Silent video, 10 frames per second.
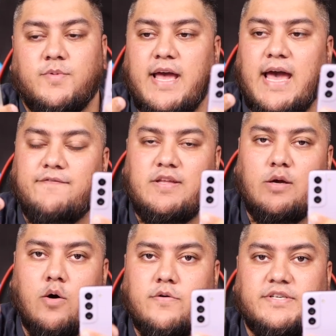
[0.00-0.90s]
We have the
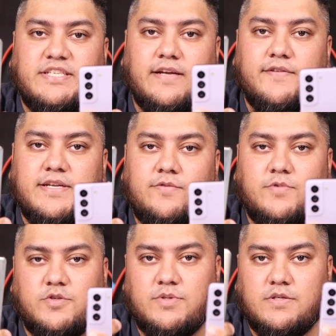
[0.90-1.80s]
Honor 70,
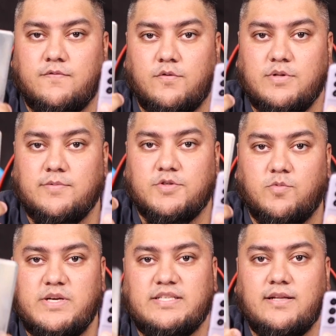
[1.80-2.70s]
which was a phone that was
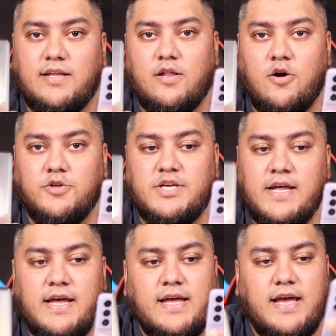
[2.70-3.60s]
recently launched,
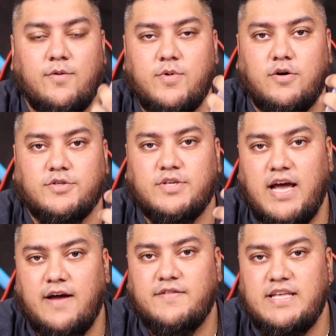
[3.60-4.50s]
and we also
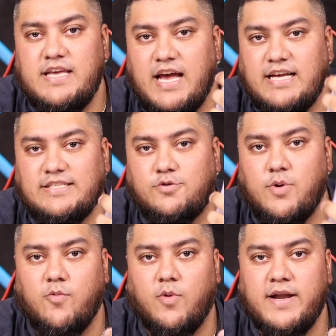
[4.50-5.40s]
have the
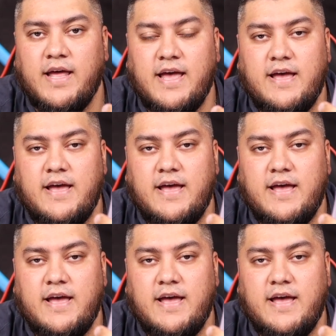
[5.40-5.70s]
S21